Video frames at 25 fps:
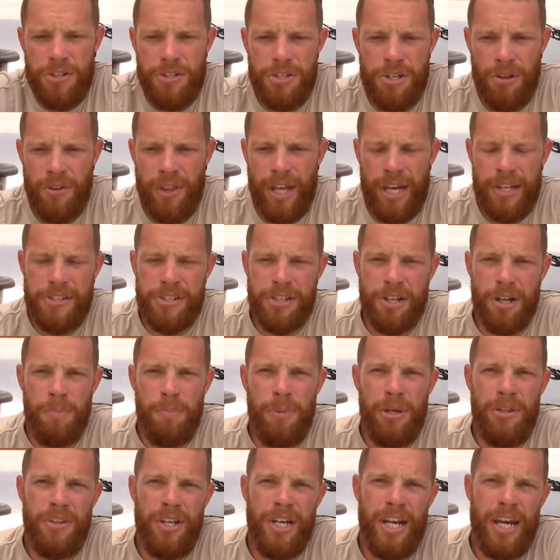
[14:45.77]
So that's going to
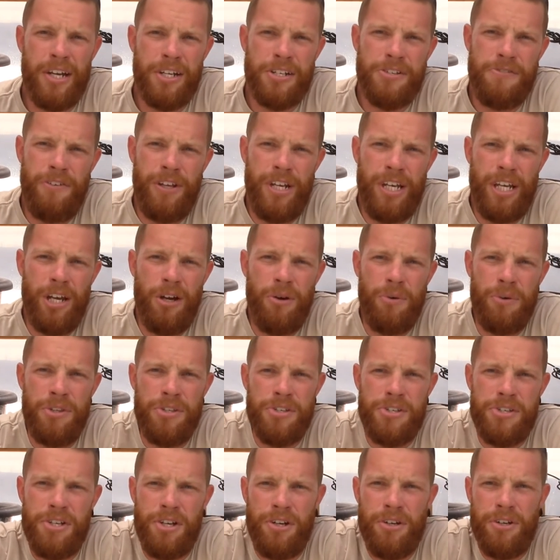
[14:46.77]
be the next video in
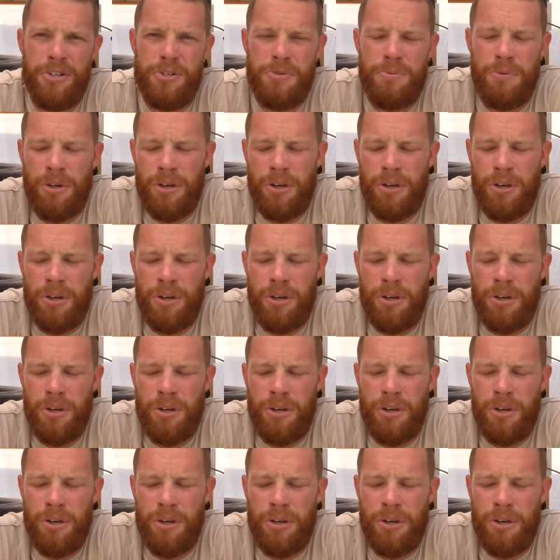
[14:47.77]
the series.